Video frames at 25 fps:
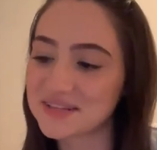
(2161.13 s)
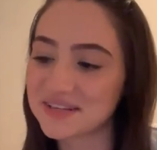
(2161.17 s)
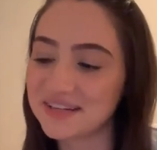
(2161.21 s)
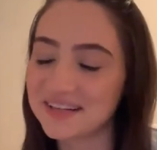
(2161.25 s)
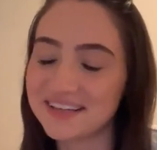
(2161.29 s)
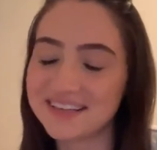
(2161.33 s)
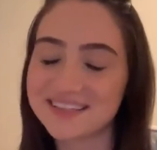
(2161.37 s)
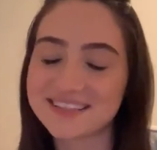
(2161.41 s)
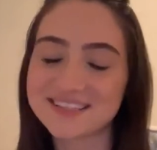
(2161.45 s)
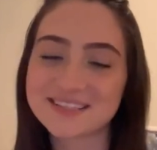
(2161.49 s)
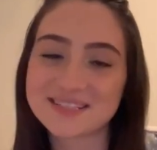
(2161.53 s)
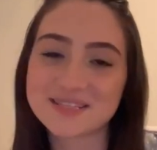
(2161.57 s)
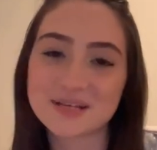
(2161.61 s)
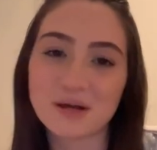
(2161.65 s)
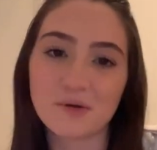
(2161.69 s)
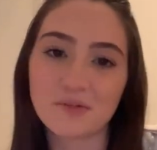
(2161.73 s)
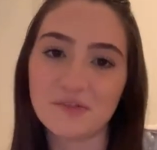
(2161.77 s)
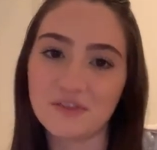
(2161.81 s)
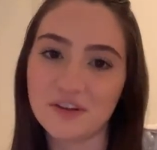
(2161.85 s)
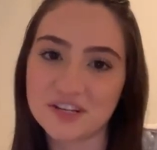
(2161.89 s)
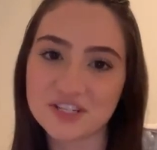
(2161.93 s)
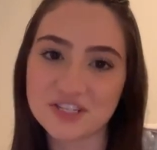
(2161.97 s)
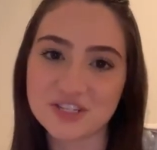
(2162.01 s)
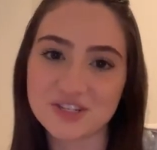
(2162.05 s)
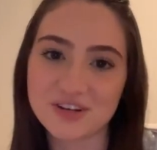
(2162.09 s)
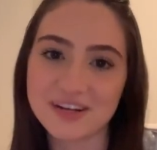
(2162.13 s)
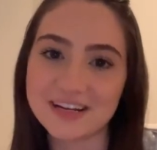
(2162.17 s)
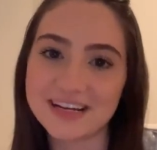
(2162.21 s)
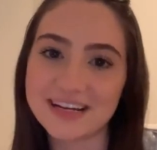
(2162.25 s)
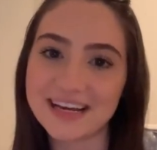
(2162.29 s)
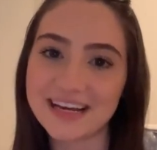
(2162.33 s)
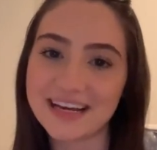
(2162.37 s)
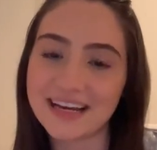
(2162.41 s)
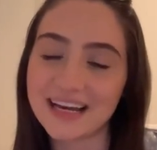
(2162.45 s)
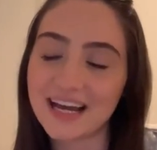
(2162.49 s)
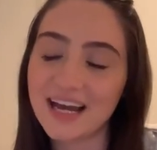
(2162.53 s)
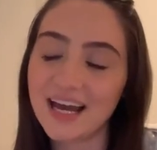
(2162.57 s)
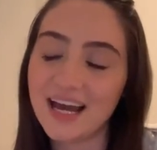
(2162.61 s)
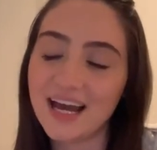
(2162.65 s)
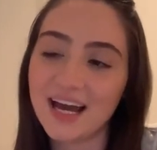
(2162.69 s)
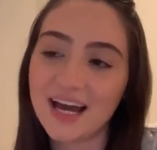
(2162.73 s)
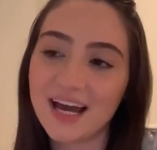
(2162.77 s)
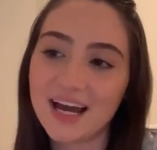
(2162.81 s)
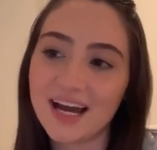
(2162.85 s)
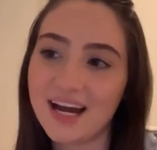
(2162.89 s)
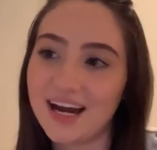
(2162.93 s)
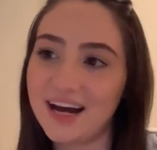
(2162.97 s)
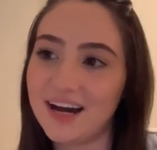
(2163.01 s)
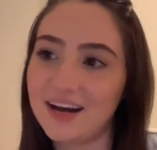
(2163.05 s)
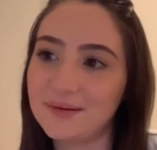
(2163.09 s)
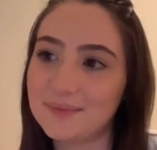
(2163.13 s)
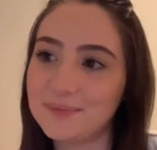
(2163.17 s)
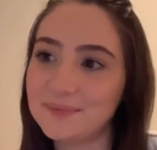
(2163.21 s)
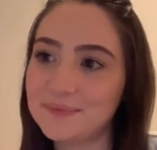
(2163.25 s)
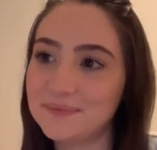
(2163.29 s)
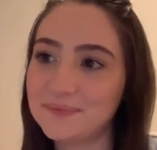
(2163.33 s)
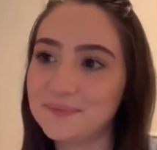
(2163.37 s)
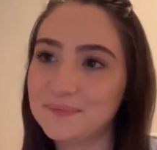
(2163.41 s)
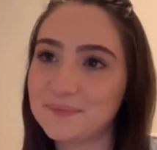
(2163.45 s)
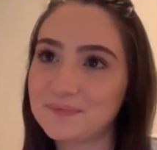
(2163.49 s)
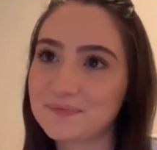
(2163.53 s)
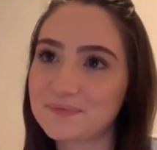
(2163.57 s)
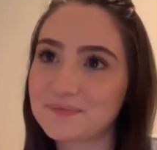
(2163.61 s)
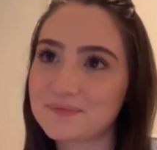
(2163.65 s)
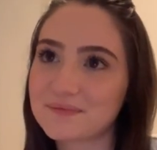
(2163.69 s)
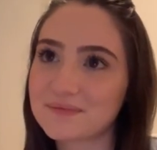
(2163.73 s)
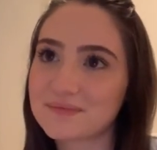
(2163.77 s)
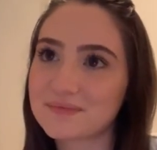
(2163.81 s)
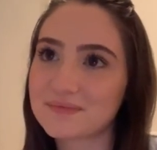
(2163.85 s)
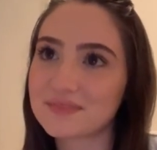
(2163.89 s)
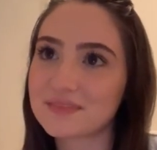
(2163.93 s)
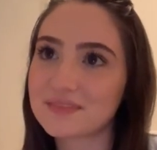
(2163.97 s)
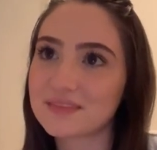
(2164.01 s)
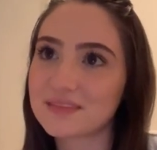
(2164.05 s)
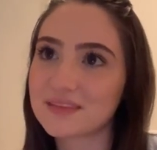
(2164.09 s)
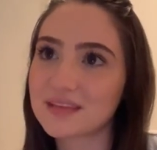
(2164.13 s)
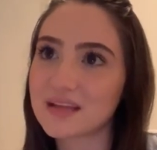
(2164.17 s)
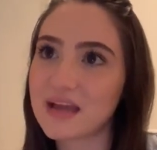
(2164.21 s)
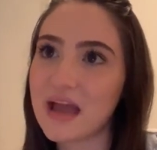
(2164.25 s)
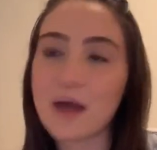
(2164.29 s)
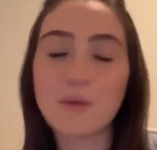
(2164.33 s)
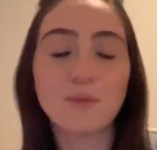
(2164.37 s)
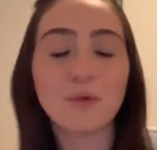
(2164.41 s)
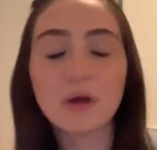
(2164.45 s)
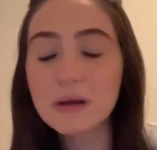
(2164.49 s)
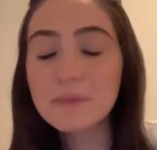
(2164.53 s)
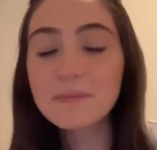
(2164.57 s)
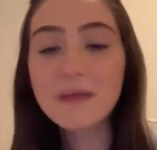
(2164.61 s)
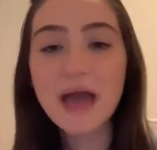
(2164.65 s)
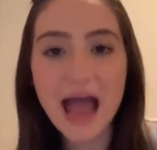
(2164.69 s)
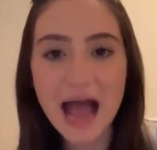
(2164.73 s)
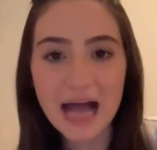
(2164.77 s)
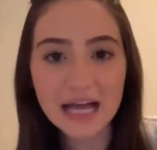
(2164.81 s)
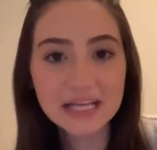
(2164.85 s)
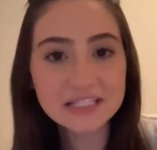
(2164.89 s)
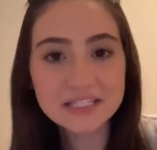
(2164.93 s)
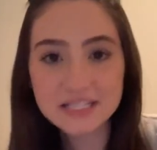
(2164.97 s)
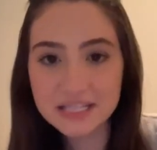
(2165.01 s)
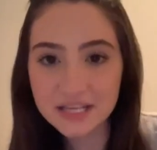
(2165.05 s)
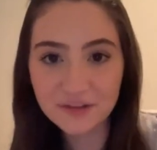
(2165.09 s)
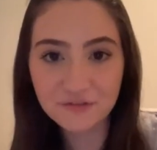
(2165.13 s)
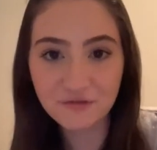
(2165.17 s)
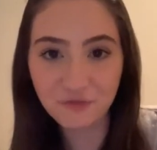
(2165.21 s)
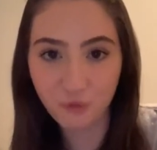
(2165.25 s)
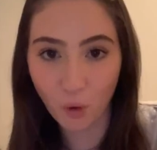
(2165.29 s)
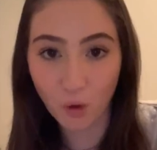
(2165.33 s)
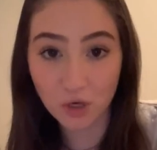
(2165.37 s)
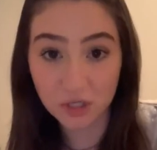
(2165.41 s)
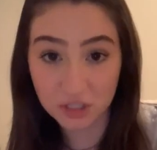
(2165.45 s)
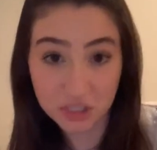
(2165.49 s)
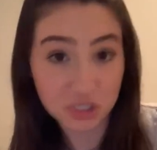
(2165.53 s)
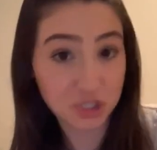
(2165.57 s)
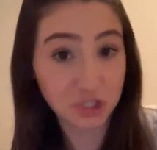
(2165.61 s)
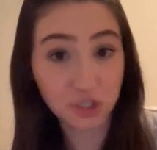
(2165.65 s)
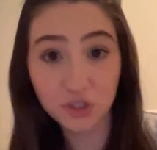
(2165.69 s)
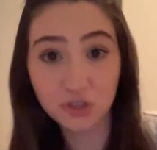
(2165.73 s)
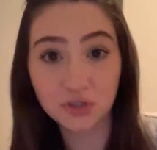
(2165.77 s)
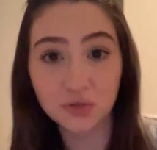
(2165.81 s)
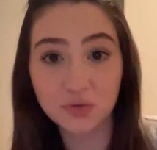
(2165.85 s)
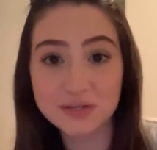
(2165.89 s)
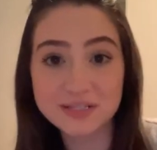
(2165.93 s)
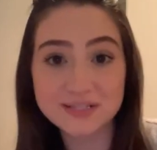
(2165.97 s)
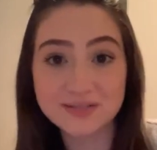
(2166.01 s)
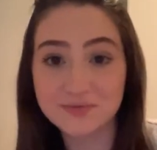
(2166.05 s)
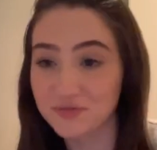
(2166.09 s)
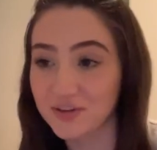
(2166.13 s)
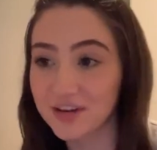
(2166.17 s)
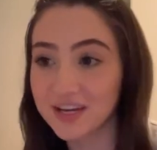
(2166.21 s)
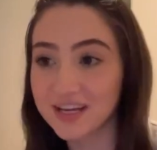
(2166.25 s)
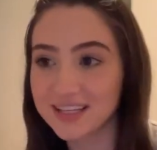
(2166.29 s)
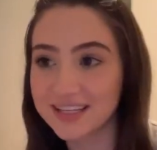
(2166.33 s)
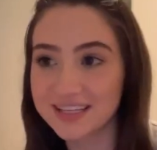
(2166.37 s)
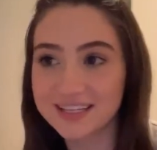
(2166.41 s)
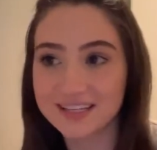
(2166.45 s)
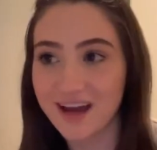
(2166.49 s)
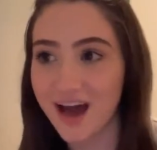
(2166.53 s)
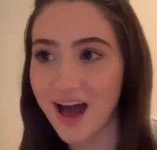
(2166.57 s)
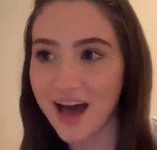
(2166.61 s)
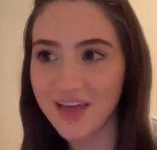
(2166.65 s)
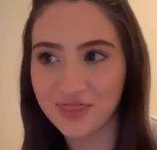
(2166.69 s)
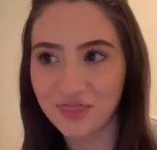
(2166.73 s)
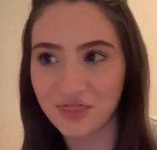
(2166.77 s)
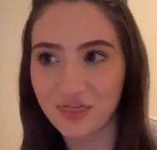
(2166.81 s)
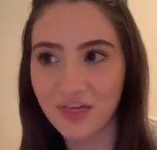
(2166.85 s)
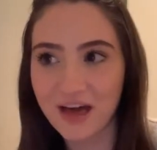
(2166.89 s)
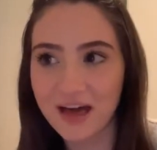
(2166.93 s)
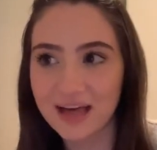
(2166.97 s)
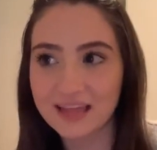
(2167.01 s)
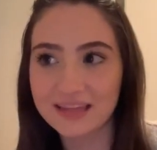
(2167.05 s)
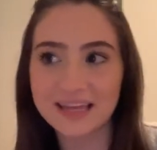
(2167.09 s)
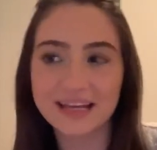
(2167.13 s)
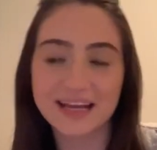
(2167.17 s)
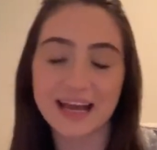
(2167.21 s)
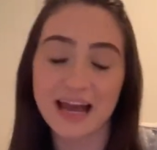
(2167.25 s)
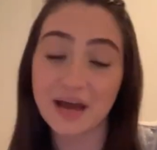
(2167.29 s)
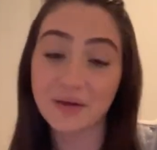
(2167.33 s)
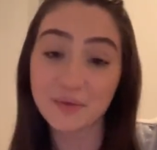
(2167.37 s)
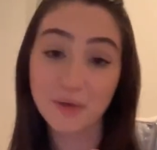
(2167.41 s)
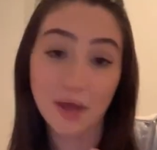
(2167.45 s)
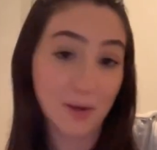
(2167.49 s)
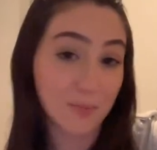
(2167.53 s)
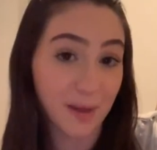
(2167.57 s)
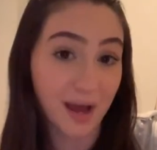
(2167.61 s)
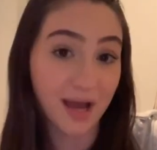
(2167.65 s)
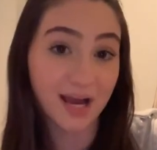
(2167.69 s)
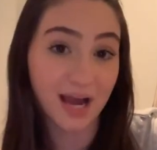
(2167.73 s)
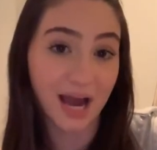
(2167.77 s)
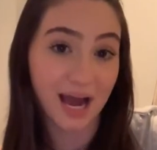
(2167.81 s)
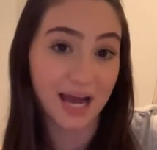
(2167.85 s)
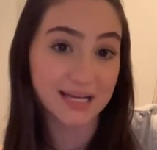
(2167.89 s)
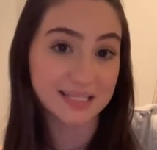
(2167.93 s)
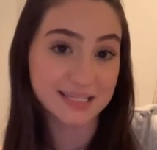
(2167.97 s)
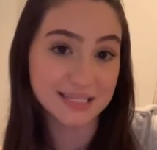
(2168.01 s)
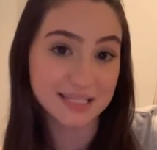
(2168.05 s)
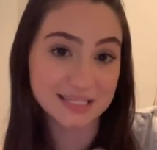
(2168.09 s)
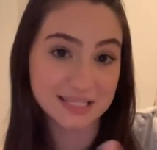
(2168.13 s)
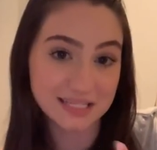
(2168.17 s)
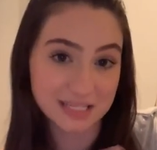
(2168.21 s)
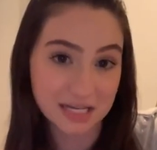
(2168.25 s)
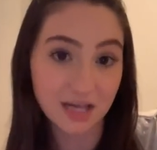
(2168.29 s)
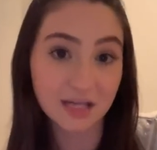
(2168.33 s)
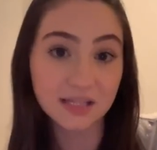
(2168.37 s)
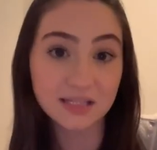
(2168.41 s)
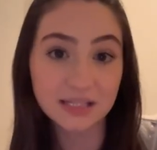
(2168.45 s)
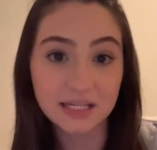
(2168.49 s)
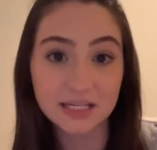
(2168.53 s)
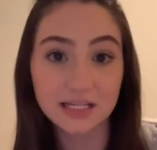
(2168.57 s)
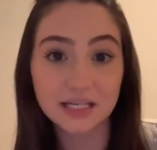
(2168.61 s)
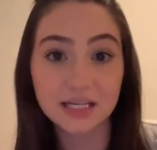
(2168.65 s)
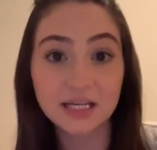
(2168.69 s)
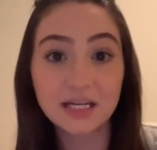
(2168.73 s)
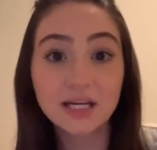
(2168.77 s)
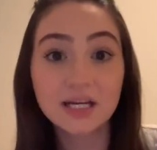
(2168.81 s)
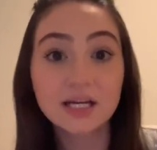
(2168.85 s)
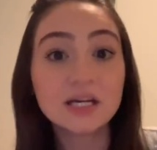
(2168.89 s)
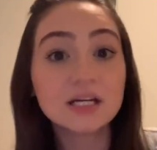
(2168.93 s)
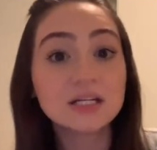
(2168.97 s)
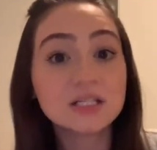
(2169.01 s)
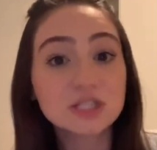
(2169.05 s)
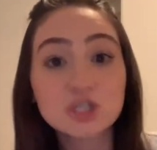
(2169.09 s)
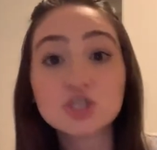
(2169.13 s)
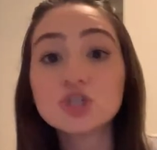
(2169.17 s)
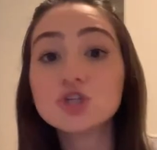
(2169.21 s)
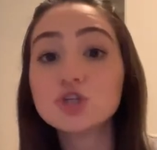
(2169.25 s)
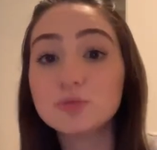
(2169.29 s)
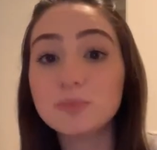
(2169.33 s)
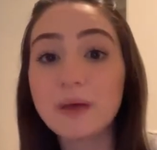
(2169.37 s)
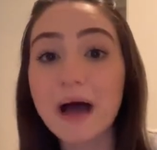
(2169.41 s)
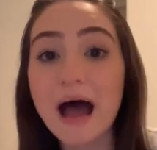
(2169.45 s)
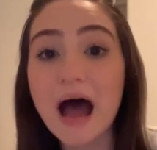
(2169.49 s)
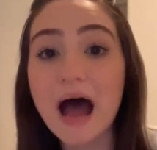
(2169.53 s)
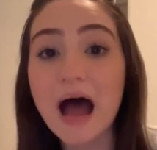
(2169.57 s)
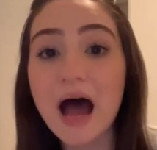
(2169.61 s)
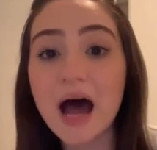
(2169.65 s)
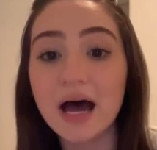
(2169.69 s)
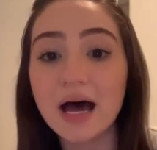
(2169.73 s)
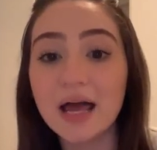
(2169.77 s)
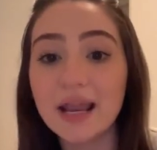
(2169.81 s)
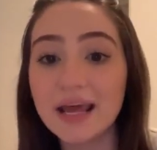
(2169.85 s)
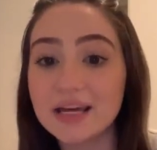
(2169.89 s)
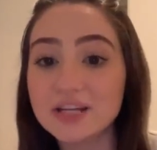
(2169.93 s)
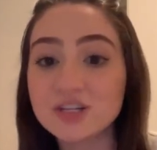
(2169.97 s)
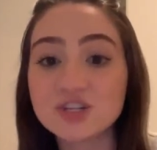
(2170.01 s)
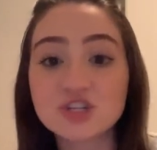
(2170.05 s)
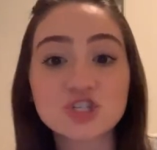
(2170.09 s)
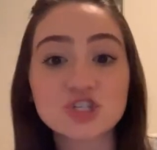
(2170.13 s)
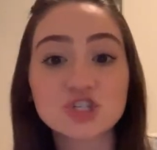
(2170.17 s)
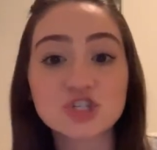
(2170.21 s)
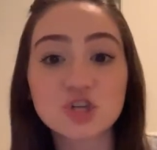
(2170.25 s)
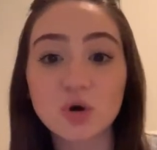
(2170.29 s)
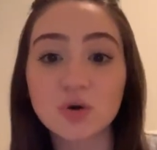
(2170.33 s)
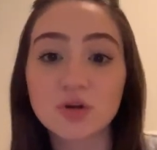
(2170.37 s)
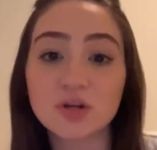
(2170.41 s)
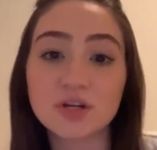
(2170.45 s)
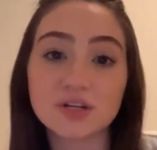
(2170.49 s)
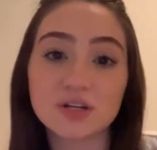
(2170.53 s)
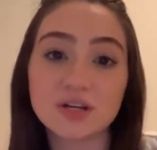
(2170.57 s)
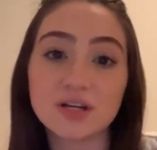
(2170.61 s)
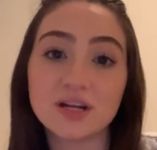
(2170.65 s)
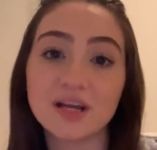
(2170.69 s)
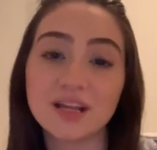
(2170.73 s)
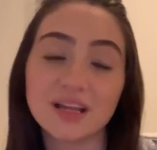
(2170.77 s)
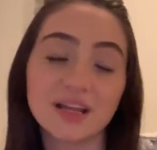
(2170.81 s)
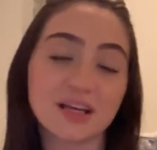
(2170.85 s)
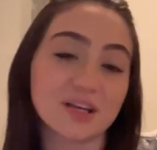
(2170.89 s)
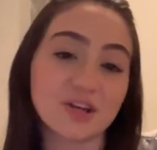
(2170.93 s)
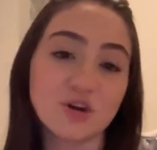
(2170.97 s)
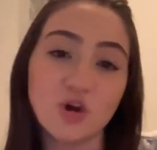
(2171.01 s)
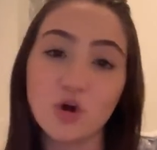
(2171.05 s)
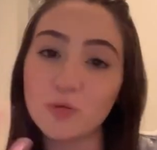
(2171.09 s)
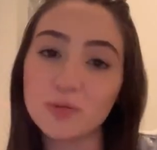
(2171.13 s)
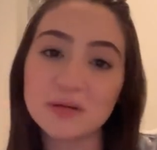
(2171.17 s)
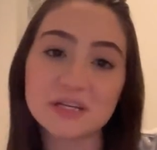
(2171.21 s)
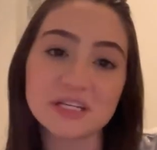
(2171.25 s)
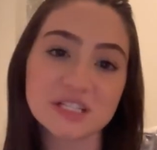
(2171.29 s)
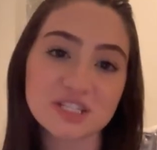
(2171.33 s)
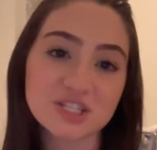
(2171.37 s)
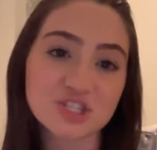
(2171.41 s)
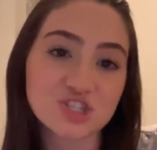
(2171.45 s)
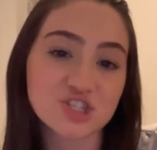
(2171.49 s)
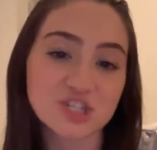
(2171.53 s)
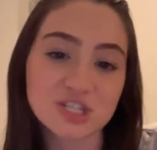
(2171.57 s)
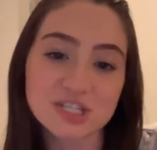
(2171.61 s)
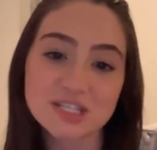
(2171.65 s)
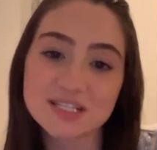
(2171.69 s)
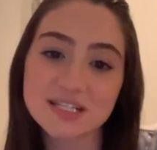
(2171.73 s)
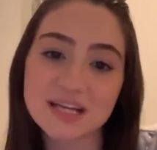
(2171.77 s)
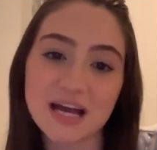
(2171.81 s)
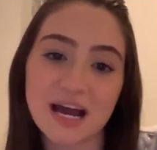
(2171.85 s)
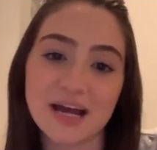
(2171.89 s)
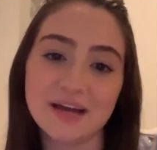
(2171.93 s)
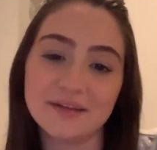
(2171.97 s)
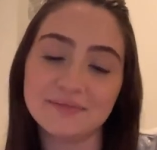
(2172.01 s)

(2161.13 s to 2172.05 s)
it's so frustrating. And what I'm asking for too is really not that, like, in my eyes, it's not like too bad. I just don't, like, nobody's just,